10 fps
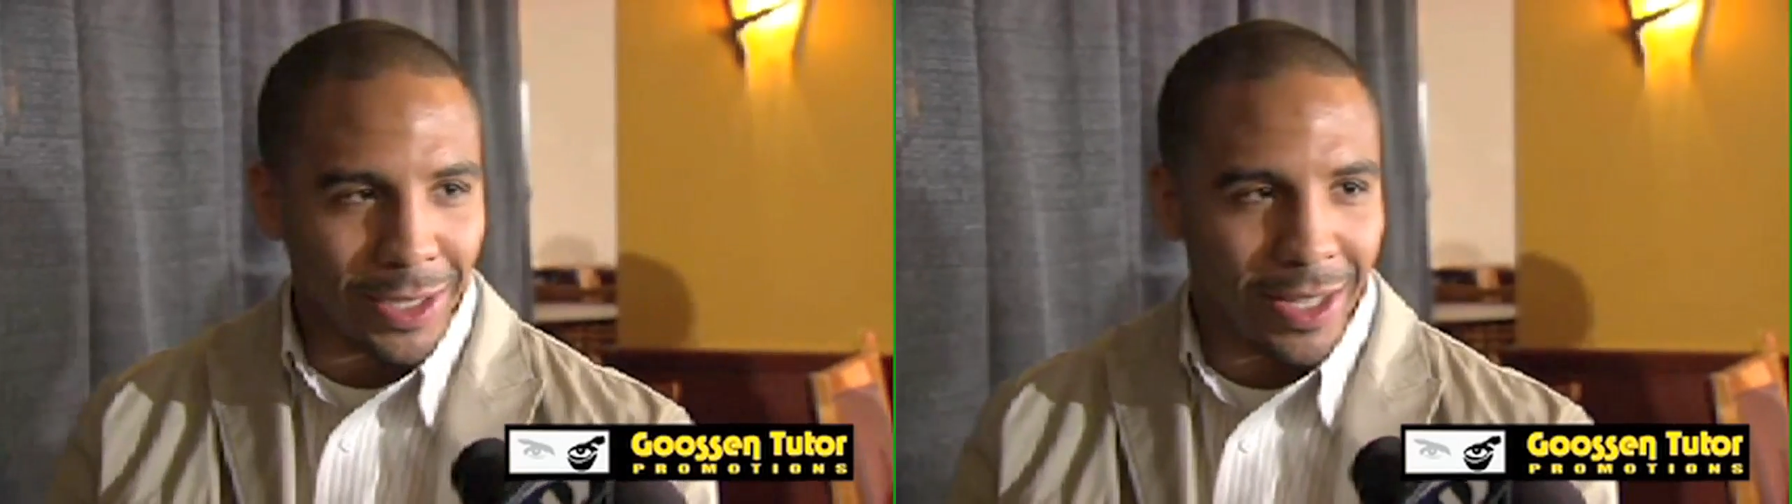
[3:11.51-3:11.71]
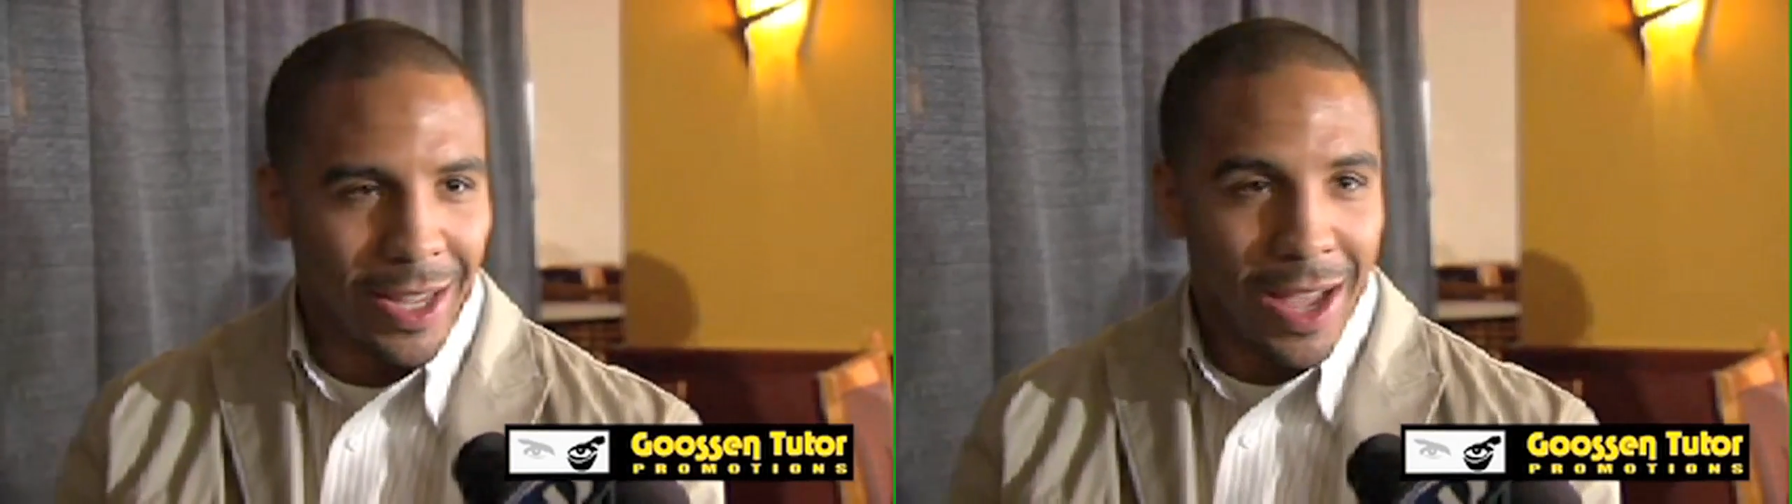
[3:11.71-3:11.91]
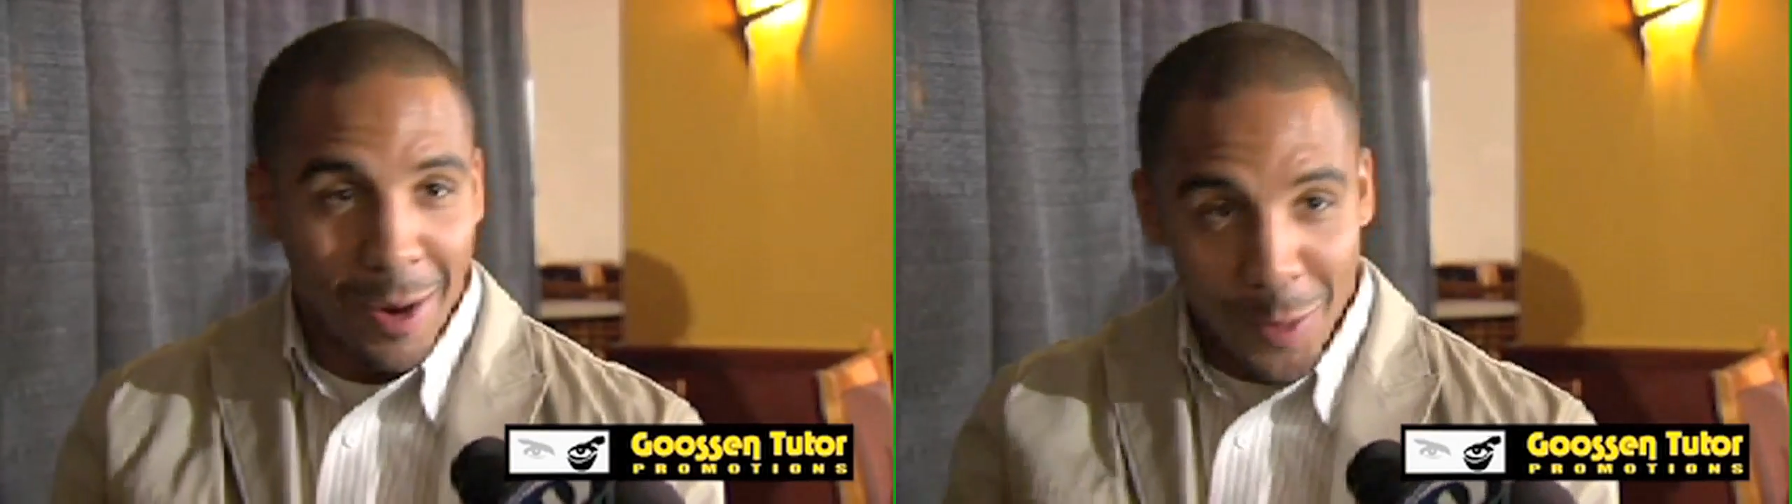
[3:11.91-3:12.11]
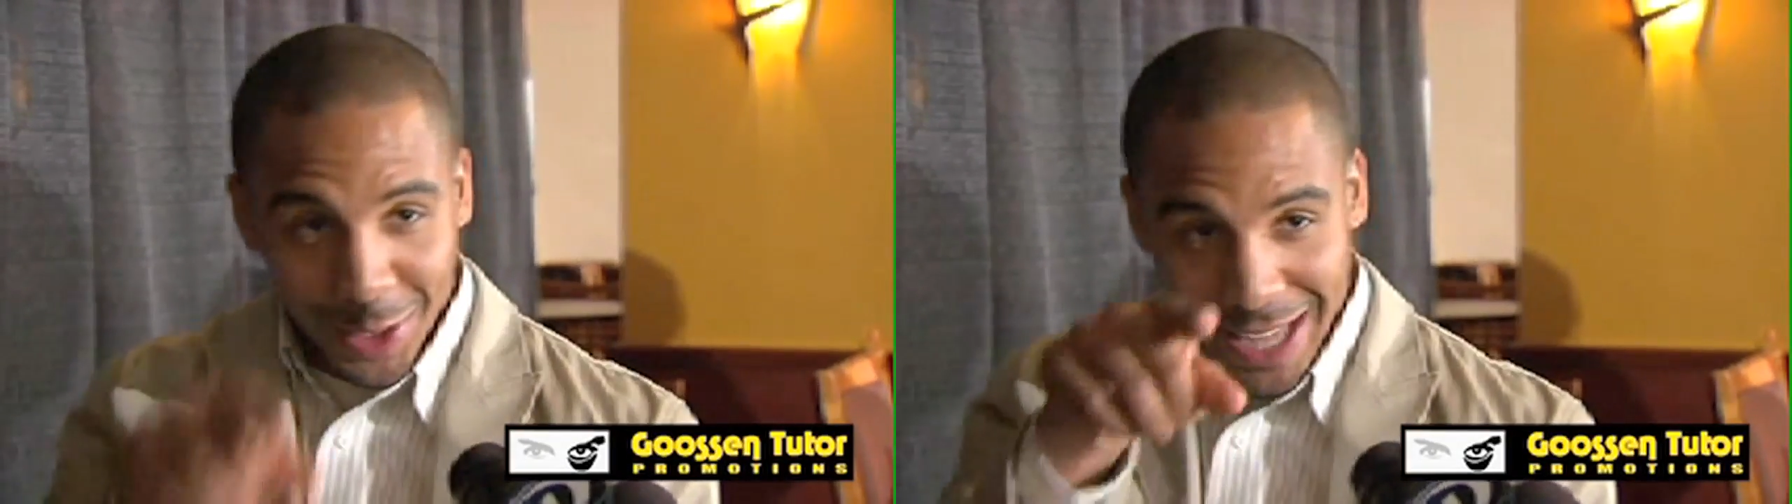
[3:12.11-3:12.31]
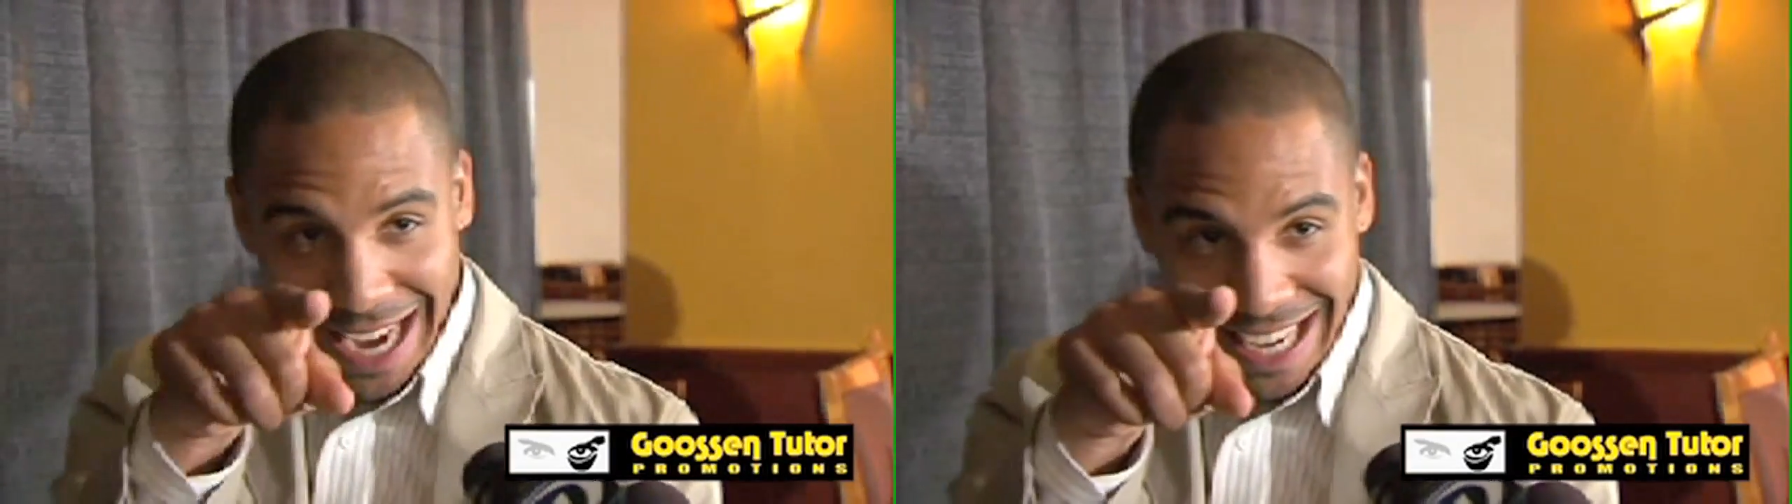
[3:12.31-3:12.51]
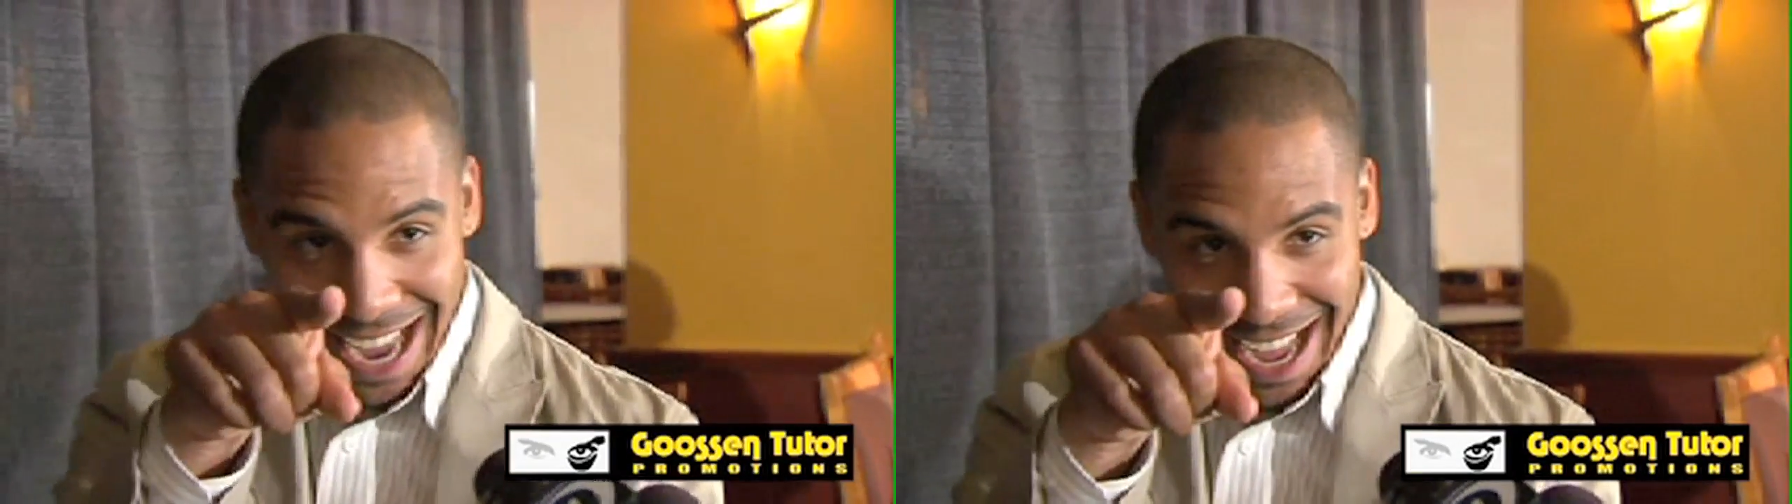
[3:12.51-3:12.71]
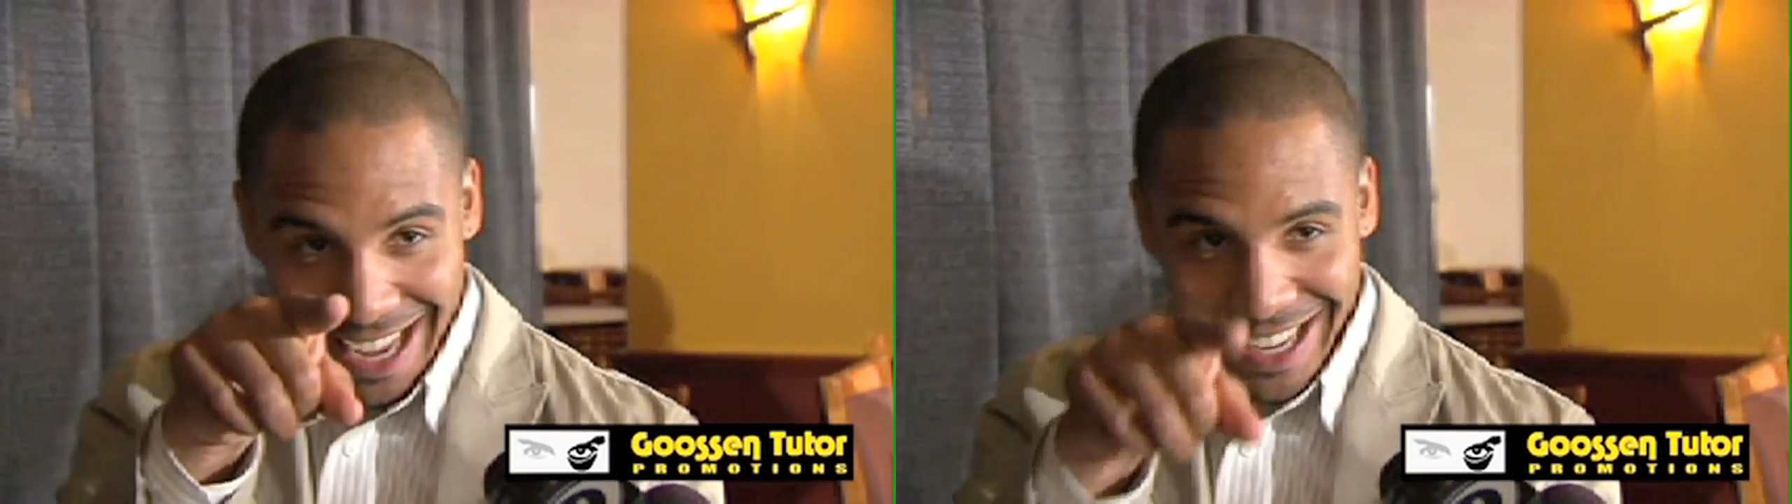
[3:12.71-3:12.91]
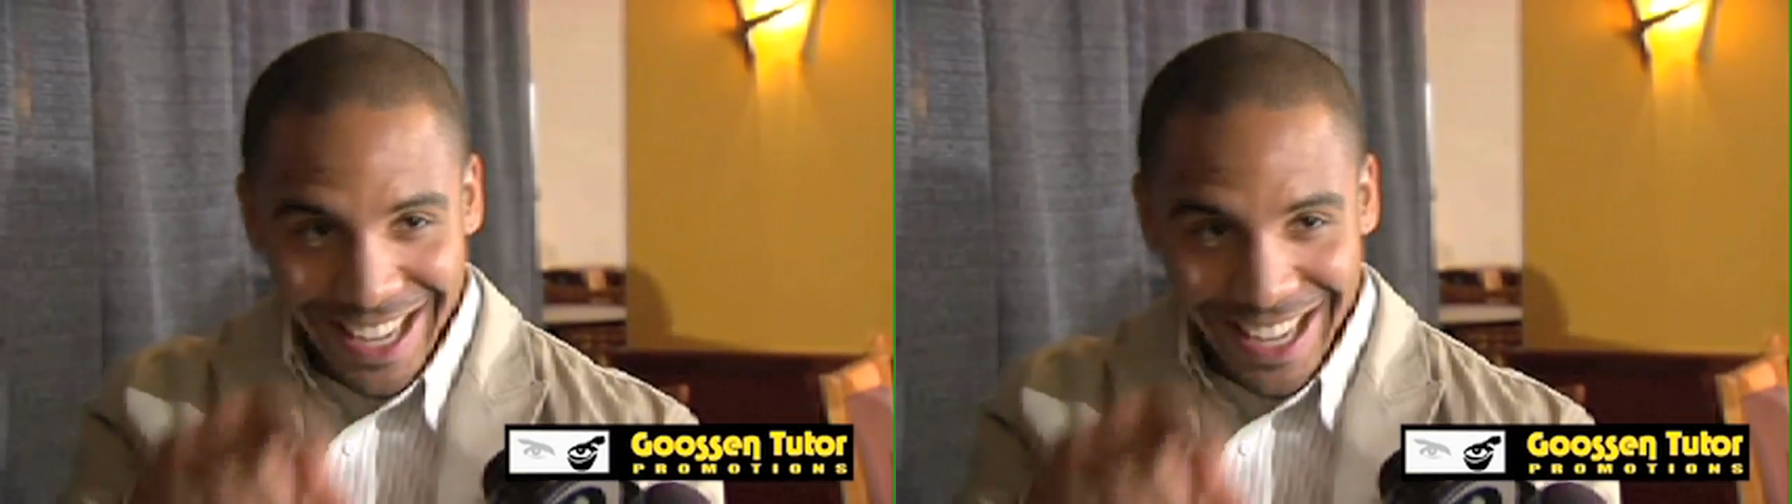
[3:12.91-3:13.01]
I want that guy.